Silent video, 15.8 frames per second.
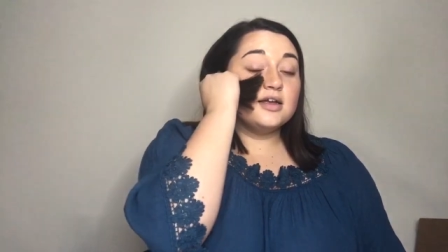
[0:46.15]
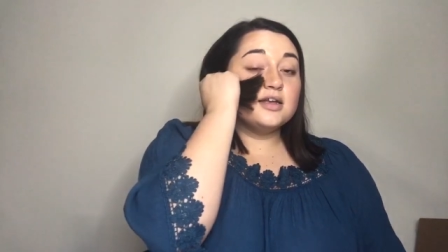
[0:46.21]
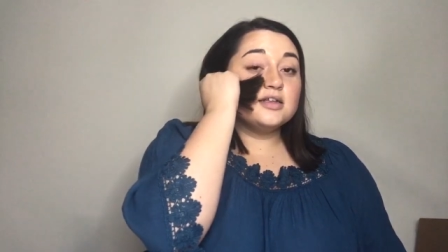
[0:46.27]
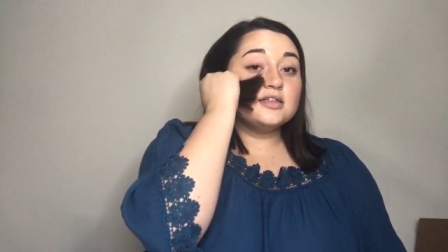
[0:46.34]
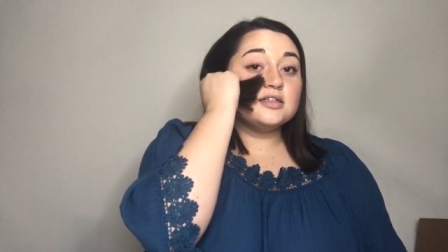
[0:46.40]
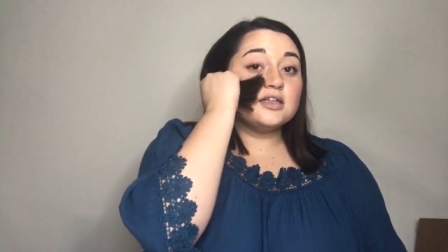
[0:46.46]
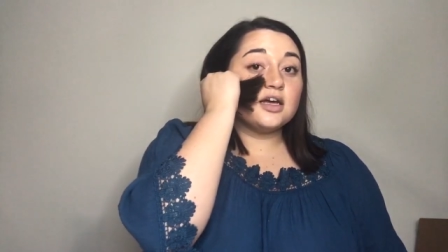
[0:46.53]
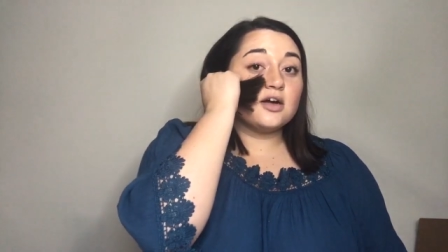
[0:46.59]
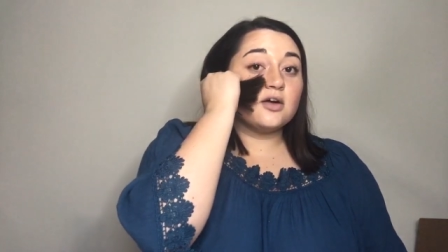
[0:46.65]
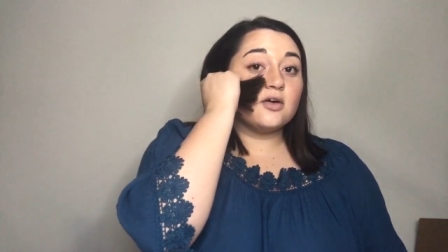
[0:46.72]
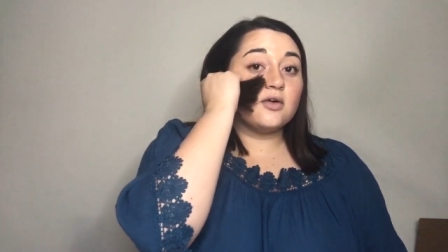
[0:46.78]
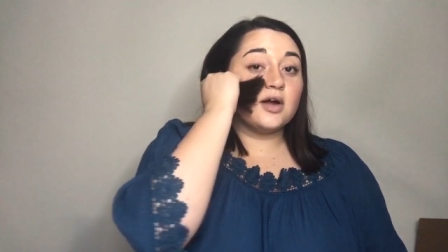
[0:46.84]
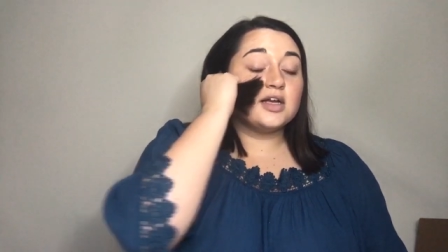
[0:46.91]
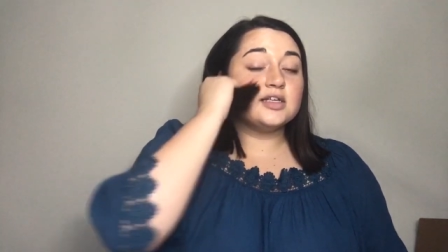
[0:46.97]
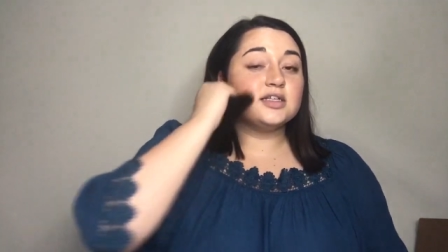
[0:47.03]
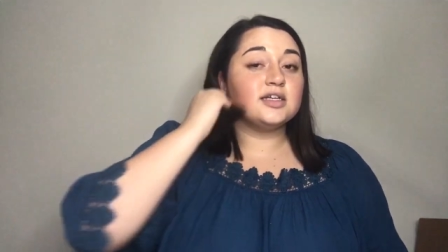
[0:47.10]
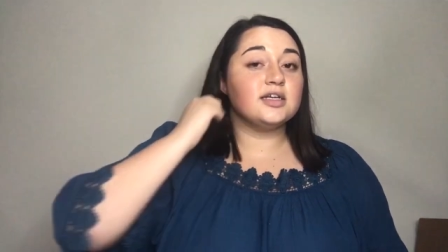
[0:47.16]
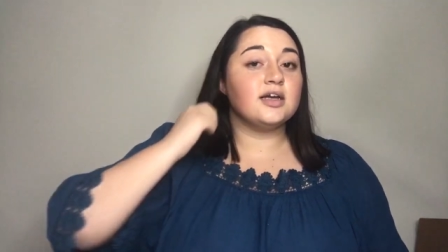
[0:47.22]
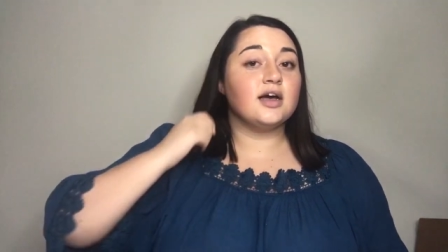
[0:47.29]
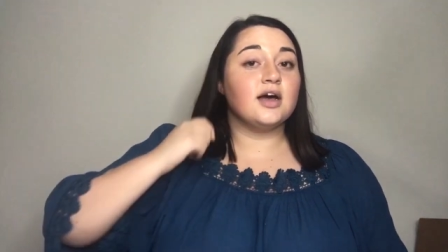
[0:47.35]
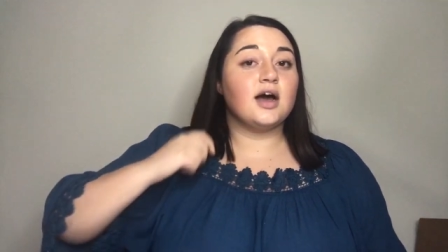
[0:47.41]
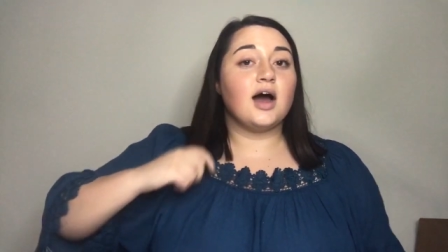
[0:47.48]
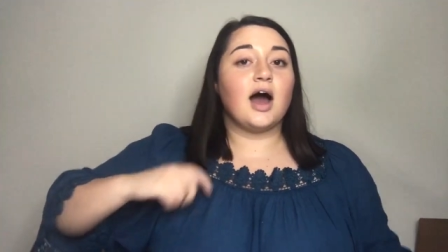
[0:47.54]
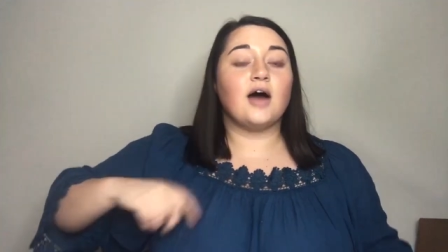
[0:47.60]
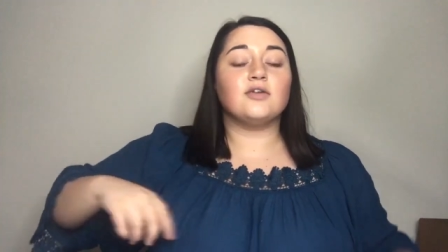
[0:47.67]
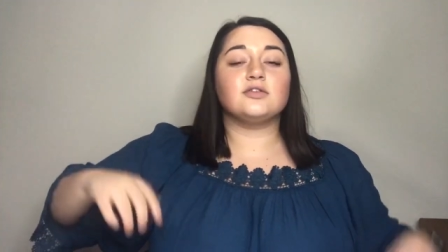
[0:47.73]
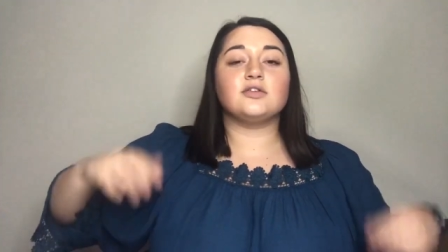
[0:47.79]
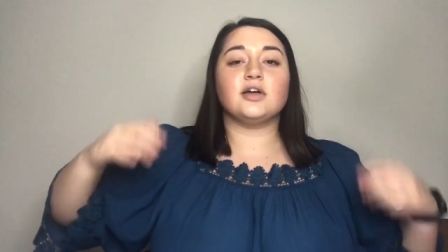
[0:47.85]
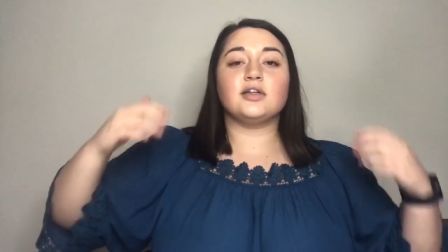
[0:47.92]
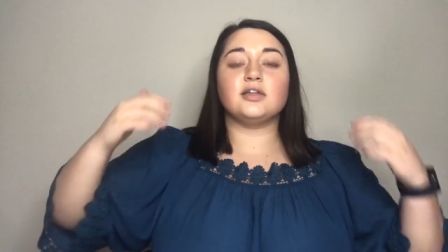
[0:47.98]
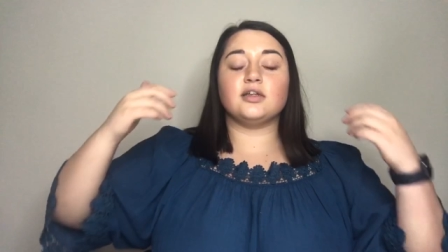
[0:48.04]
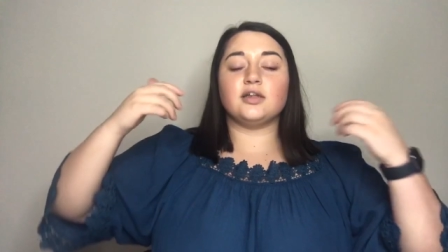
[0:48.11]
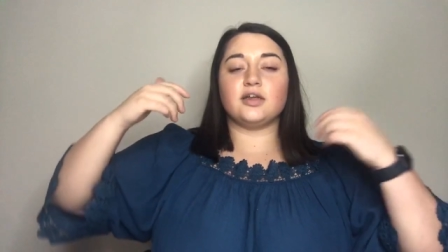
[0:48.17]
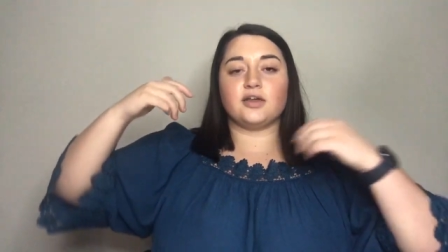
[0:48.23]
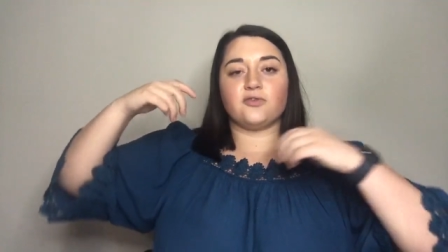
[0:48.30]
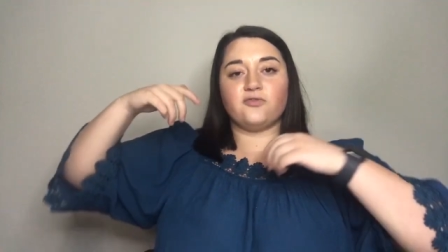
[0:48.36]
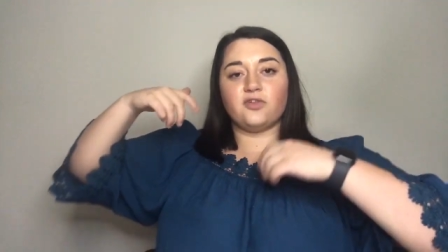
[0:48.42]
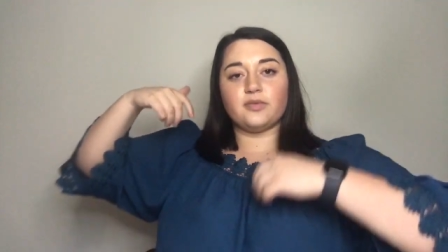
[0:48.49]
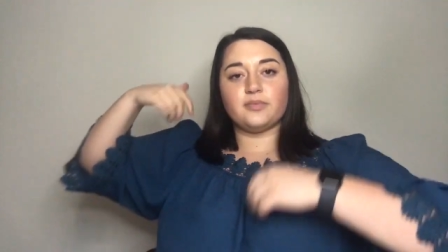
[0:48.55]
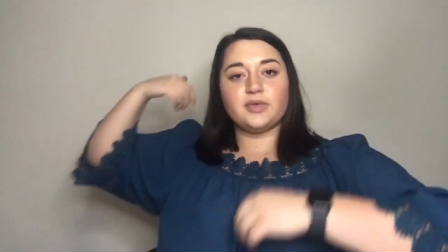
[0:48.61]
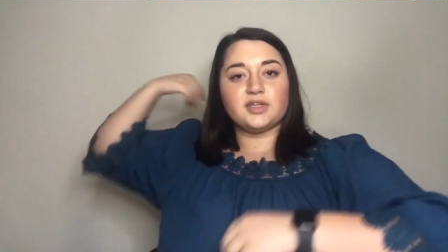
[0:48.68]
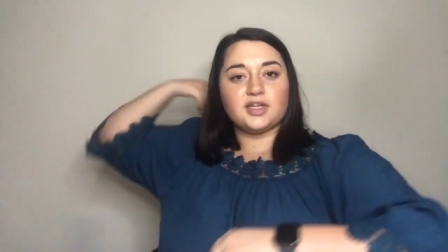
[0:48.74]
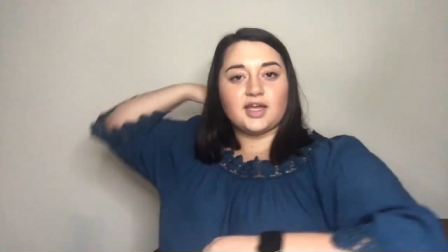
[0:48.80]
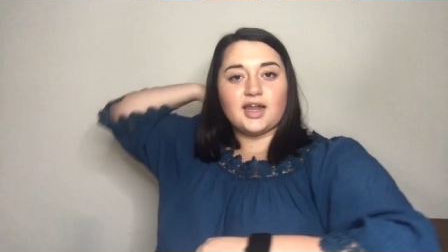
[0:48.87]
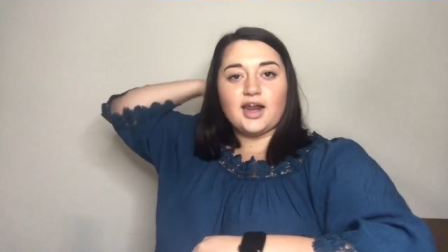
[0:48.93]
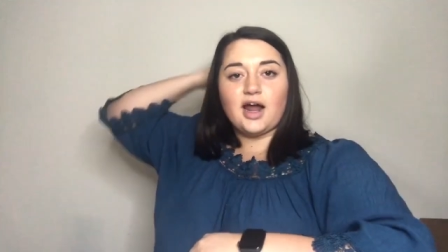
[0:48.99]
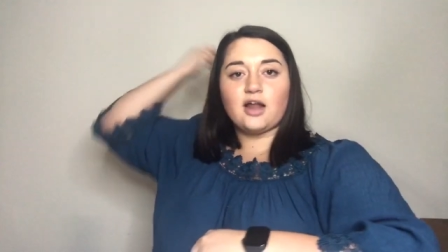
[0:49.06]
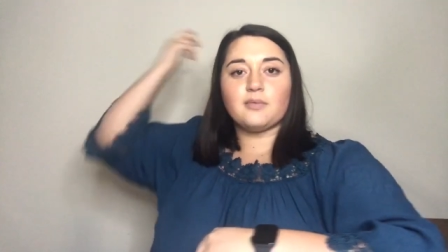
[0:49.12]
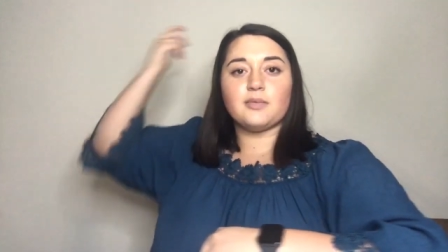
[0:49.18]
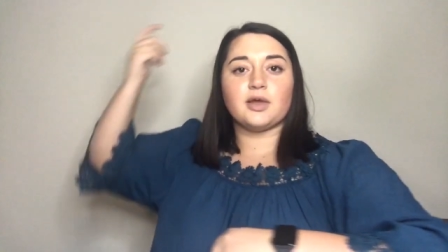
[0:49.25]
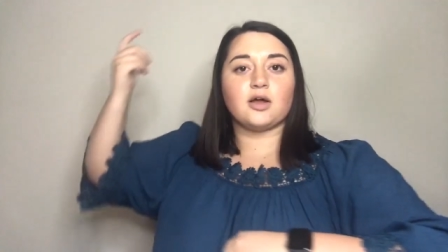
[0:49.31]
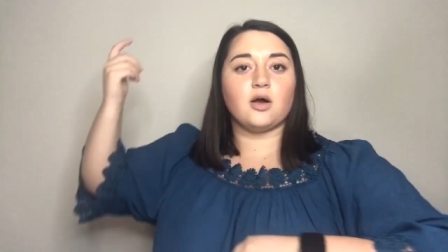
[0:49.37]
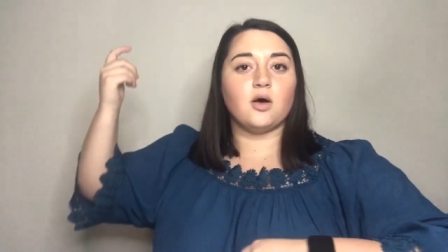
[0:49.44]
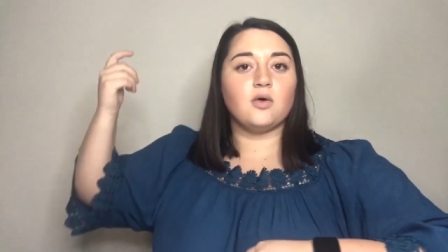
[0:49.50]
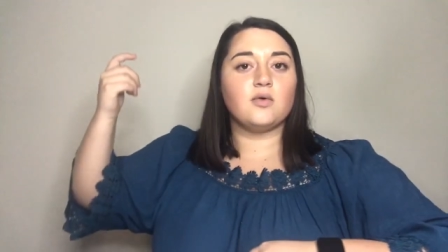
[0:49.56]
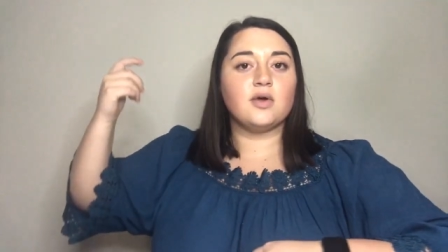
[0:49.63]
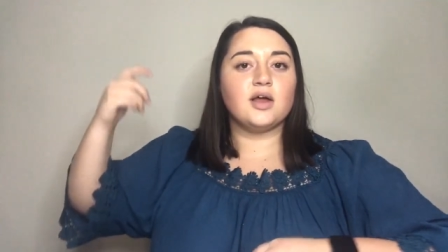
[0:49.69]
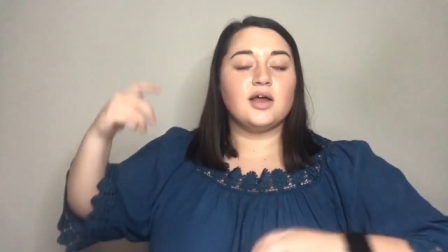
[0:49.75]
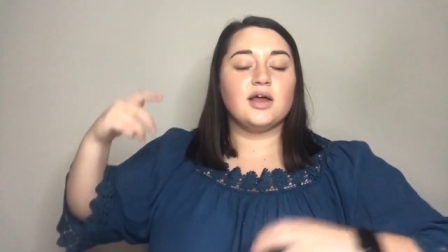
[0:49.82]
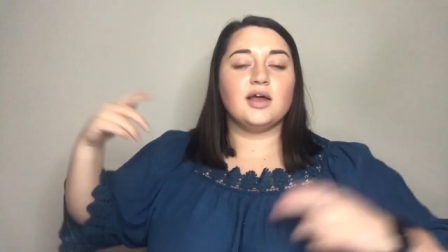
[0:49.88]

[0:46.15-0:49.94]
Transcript: Isn't that crazy? I was trying to, like, flip it to get it out of my coat,